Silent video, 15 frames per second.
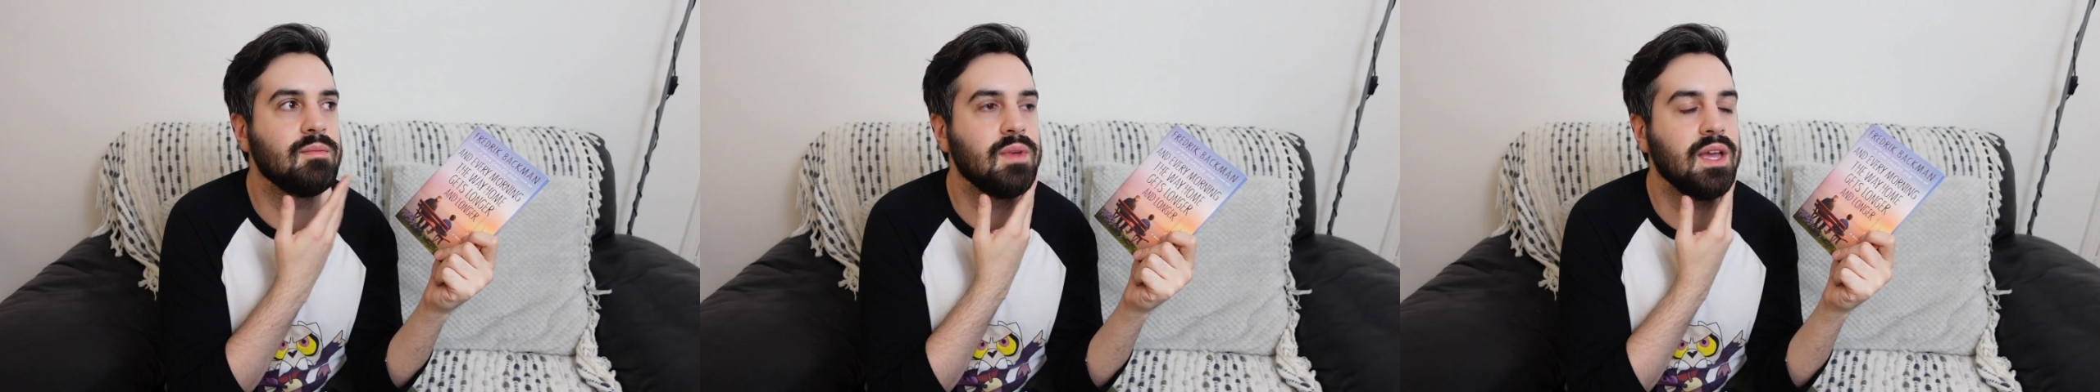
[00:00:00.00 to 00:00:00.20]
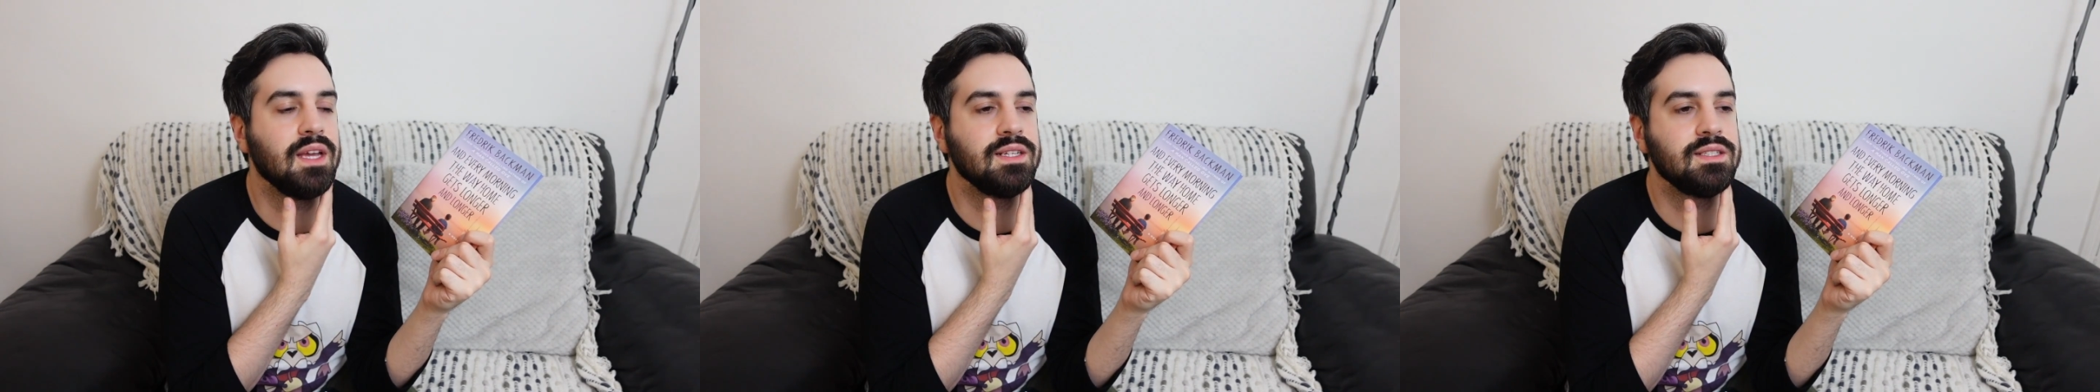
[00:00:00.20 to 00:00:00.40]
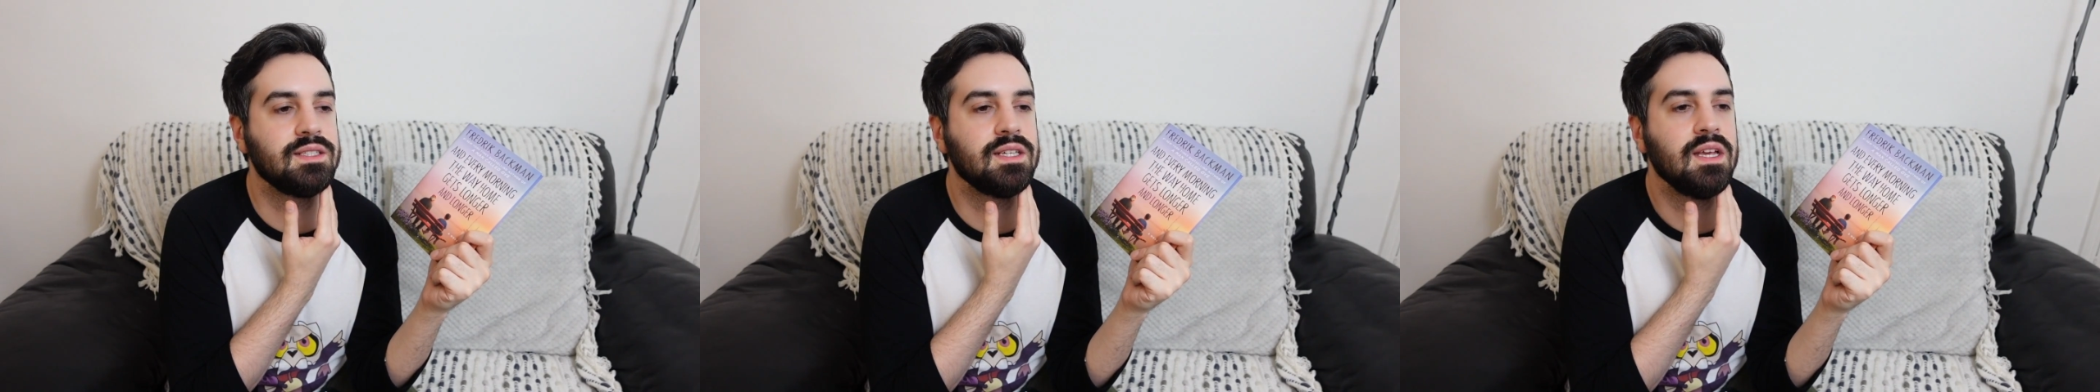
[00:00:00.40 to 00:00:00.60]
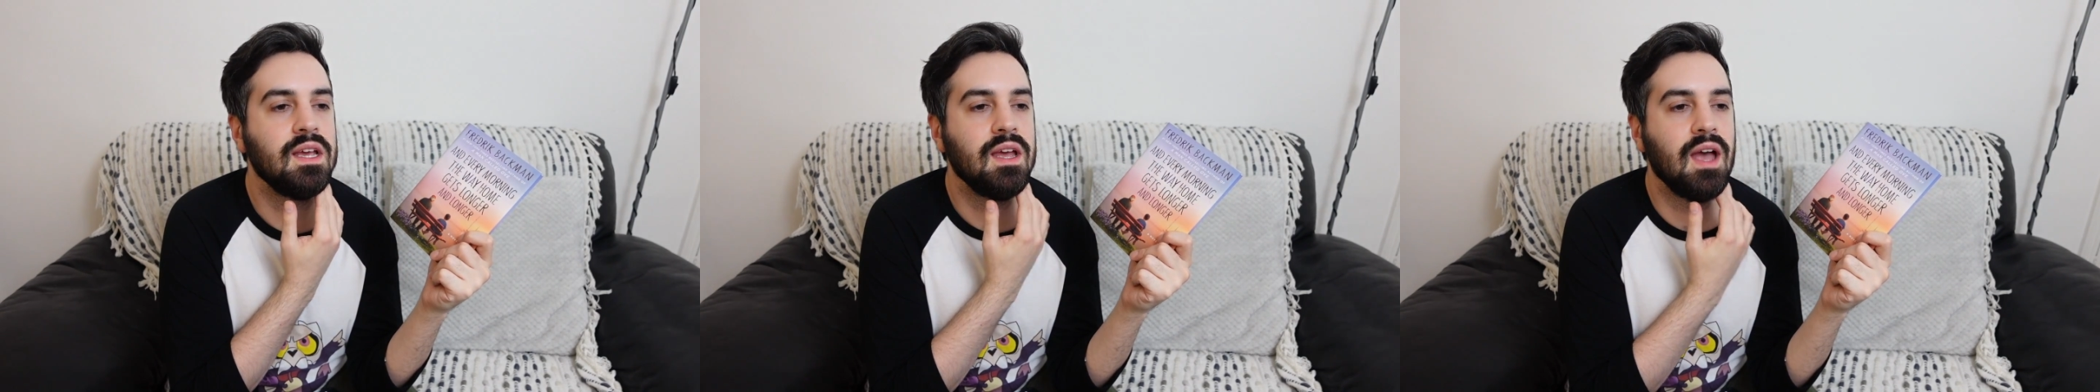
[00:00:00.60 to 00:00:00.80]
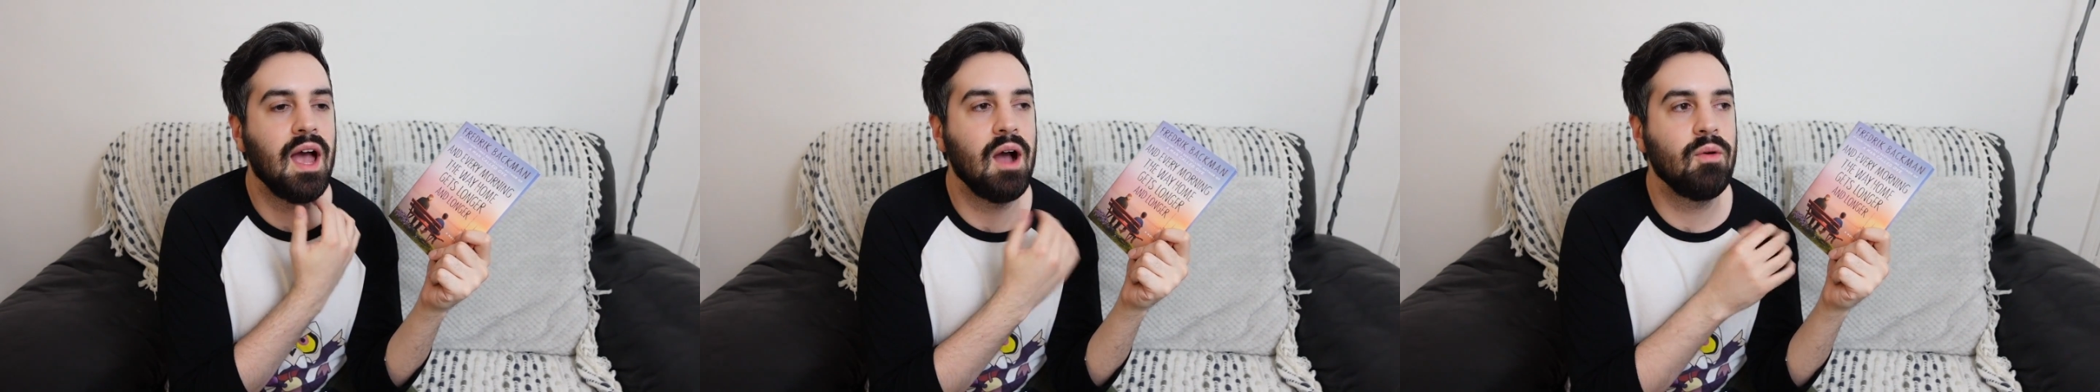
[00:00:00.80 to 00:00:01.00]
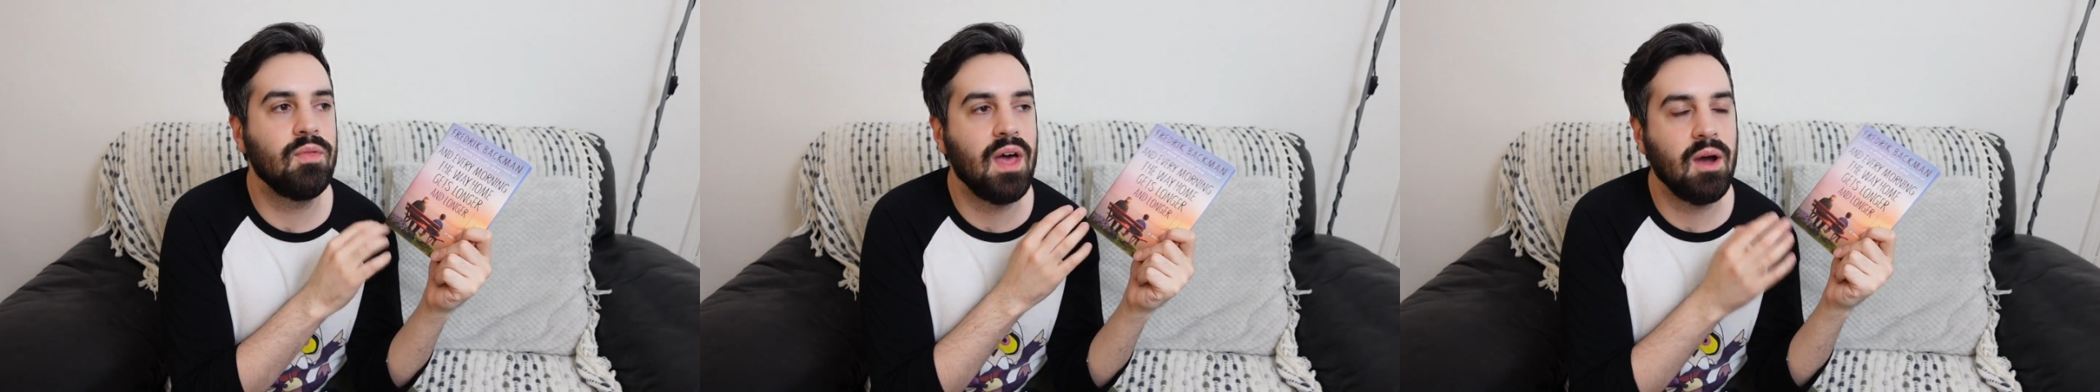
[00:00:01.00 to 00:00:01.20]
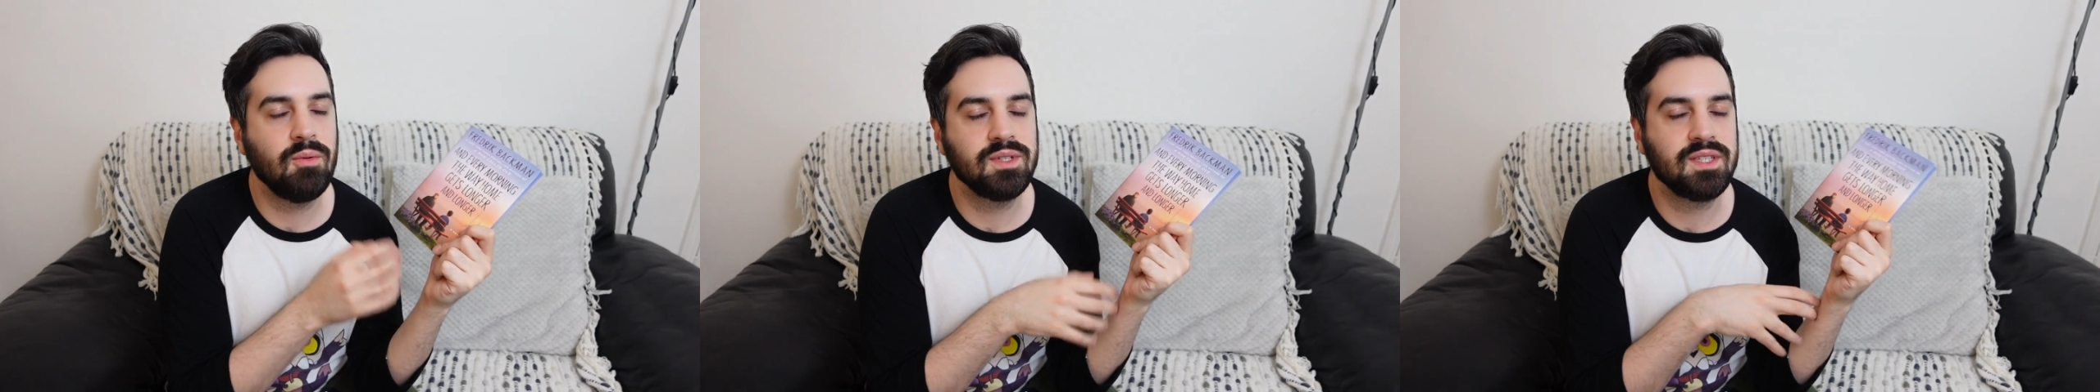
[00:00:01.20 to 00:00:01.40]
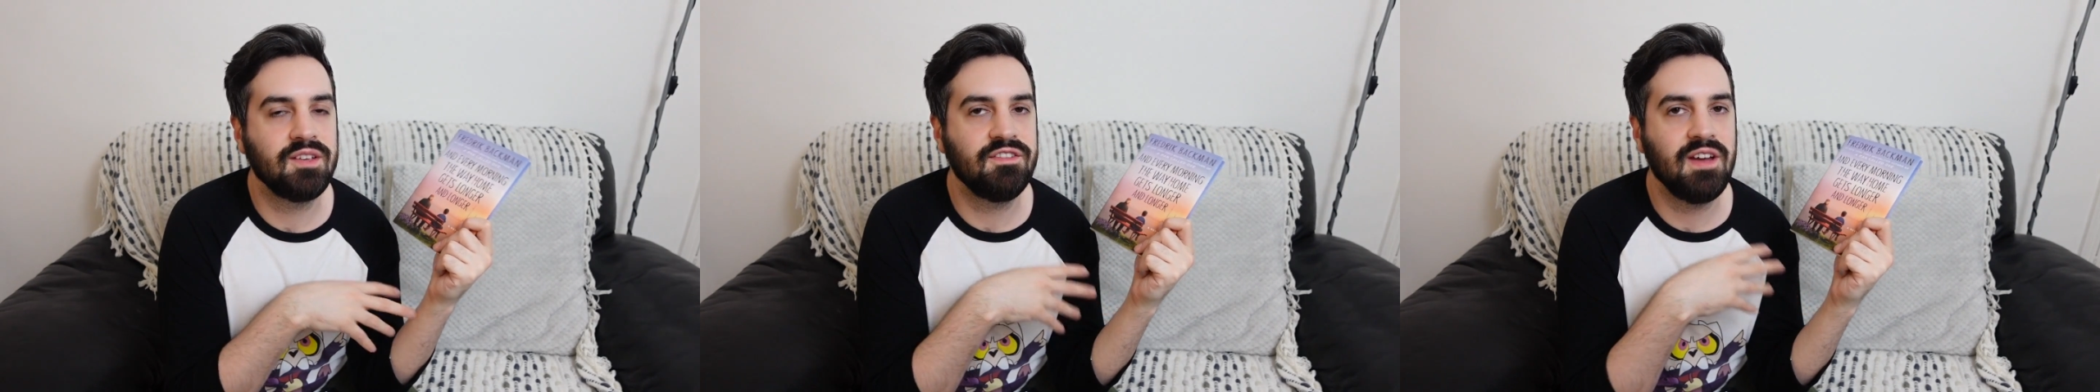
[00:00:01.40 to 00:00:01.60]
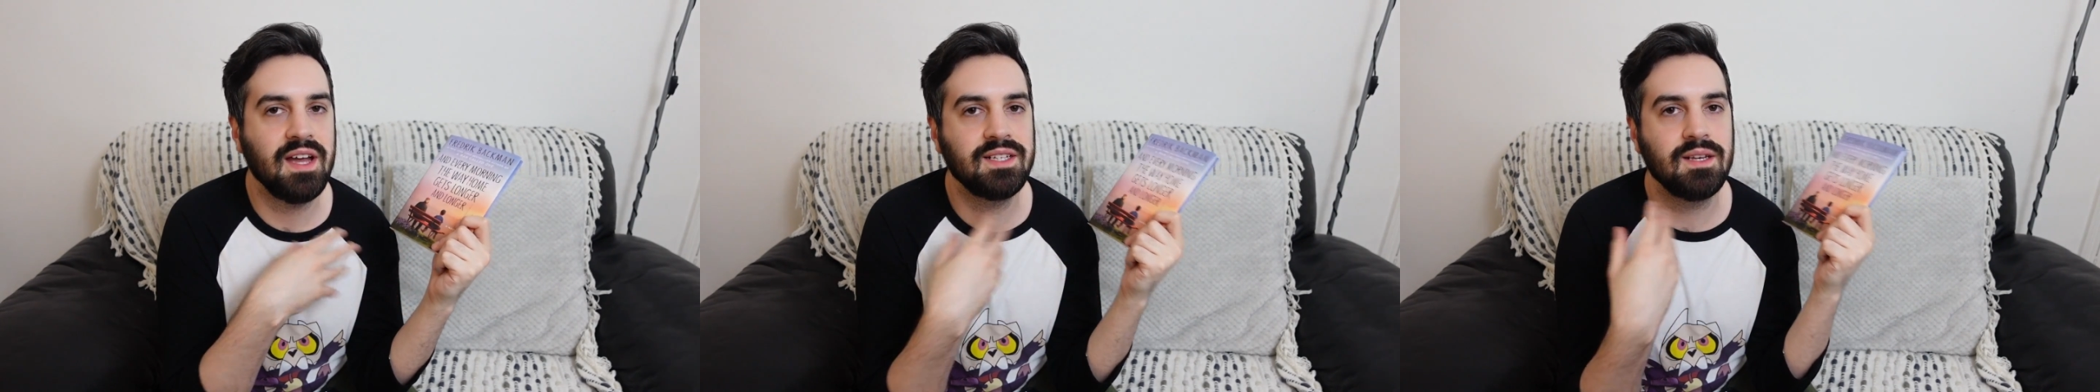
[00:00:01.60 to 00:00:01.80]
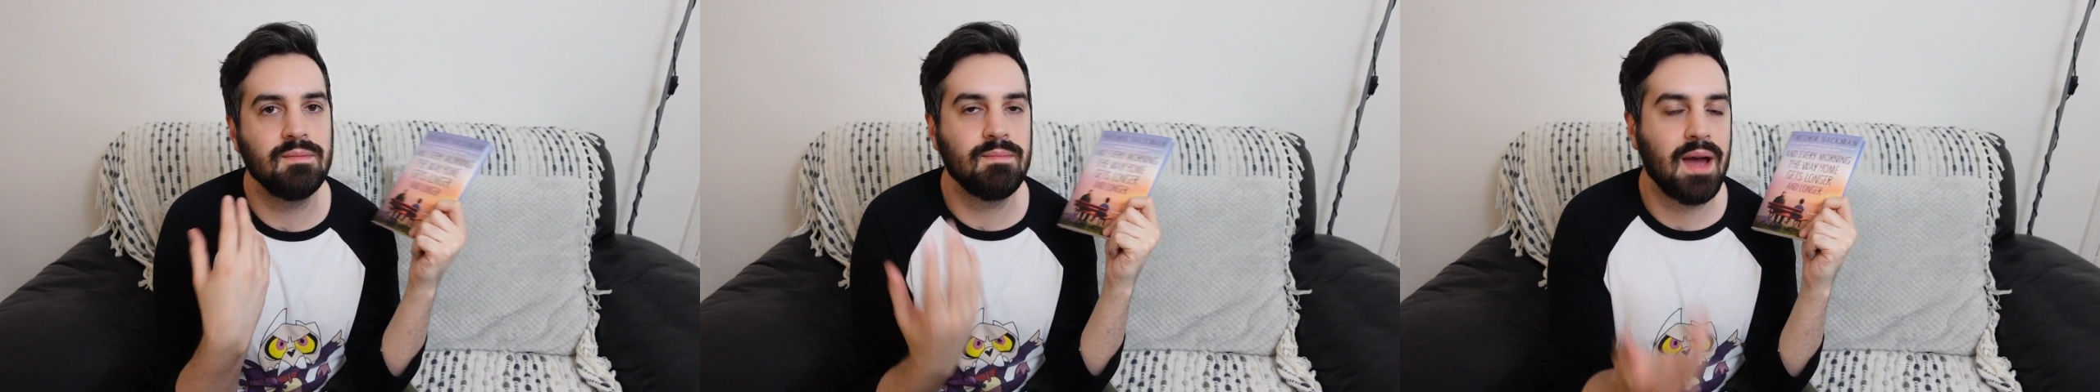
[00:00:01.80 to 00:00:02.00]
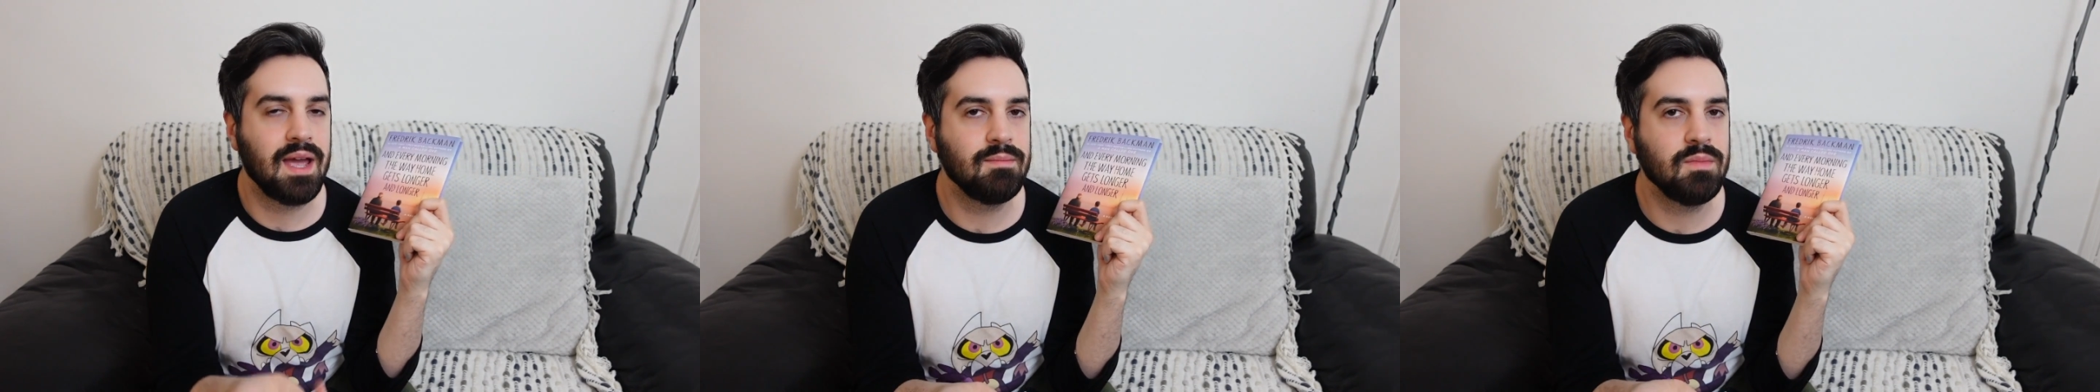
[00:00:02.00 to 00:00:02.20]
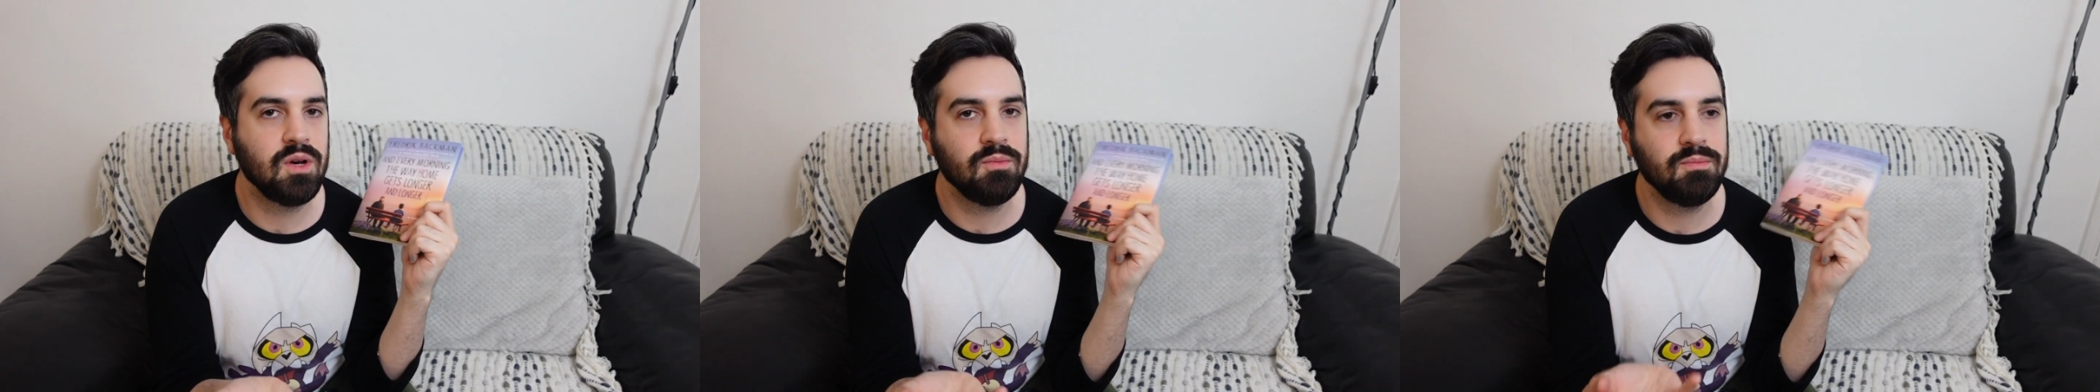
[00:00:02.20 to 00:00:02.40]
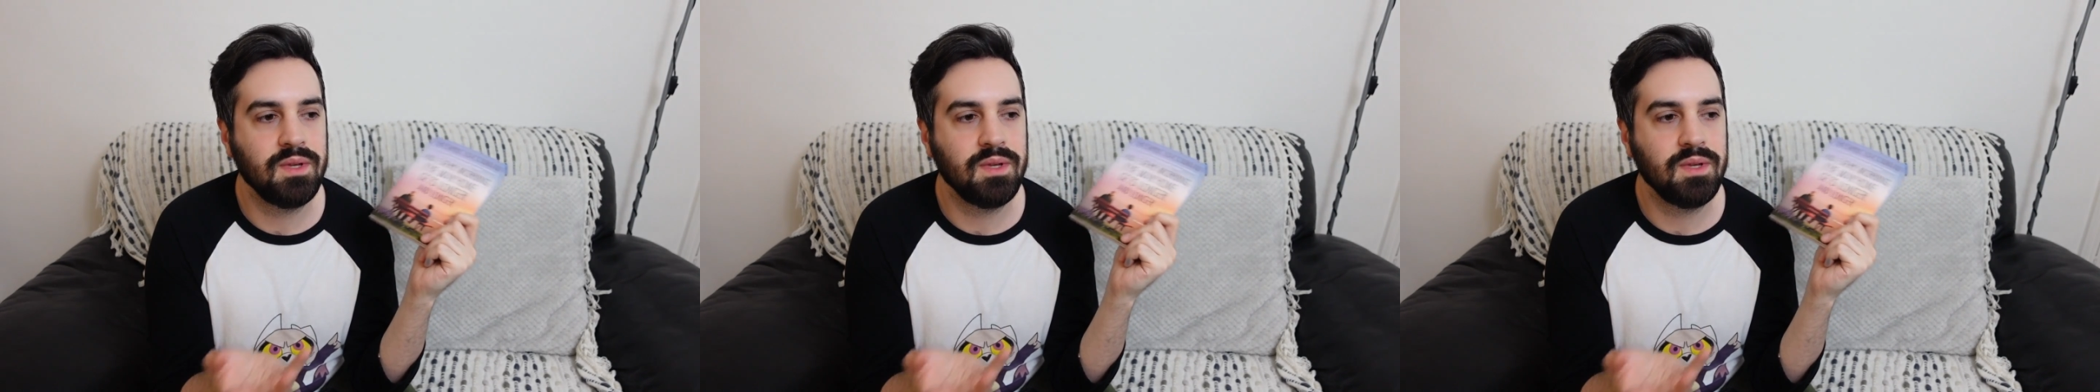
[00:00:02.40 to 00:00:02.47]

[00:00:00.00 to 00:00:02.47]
and how that was affecting my mum,